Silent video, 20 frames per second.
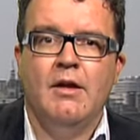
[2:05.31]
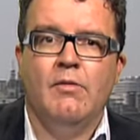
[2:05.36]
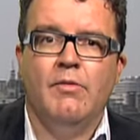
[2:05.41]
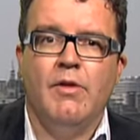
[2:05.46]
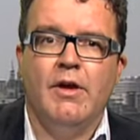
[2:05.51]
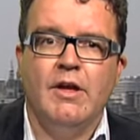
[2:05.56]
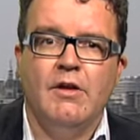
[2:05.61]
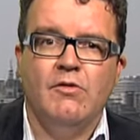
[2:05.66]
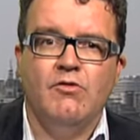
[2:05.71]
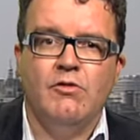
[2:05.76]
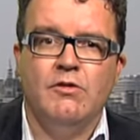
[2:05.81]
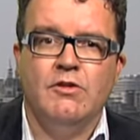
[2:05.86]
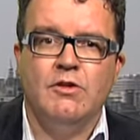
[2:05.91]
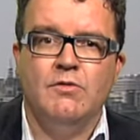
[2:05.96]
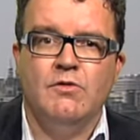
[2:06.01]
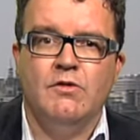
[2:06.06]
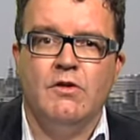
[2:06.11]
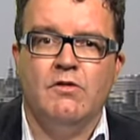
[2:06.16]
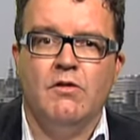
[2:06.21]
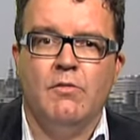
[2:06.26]
They
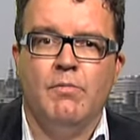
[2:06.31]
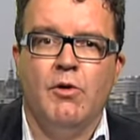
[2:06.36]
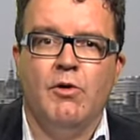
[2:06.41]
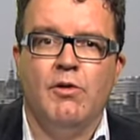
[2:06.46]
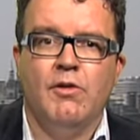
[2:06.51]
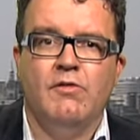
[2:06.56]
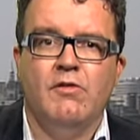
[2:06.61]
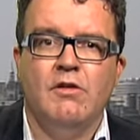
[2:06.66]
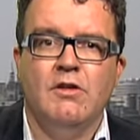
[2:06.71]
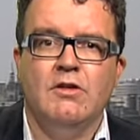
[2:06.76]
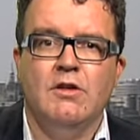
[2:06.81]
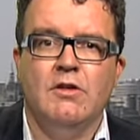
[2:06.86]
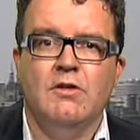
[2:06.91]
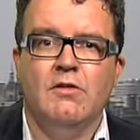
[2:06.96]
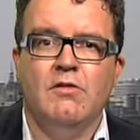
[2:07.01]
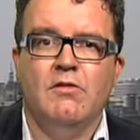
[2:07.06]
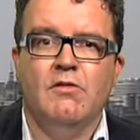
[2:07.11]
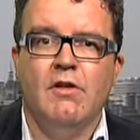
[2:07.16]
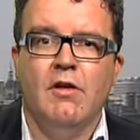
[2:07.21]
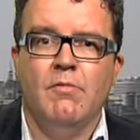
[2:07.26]
introduced her to
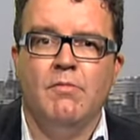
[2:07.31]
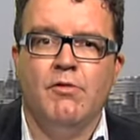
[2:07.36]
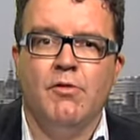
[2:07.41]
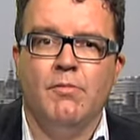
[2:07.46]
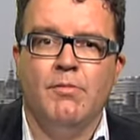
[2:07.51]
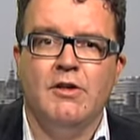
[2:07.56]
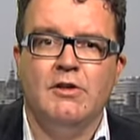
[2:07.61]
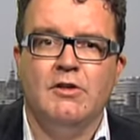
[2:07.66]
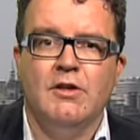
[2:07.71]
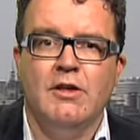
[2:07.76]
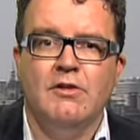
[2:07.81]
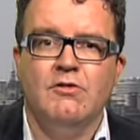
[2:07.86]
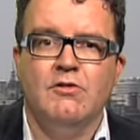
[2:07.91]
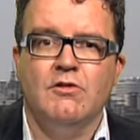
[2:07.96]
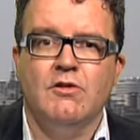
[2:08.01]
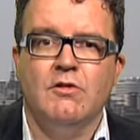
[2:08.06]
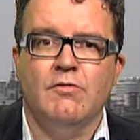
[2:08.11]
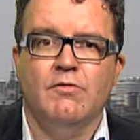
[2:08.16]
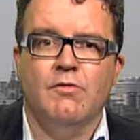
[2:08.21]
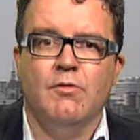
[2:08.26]
politicians, they published
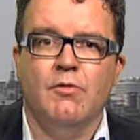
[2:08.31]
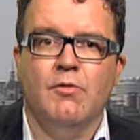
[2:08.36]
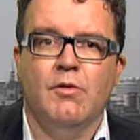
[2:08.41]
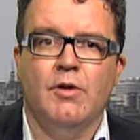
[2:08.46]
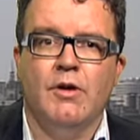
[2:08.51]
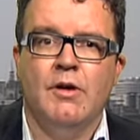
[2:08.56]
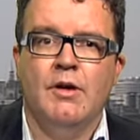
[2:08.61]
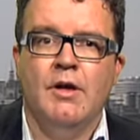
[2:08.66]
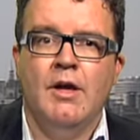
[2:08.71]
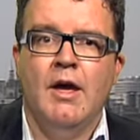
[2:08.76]
literature for her,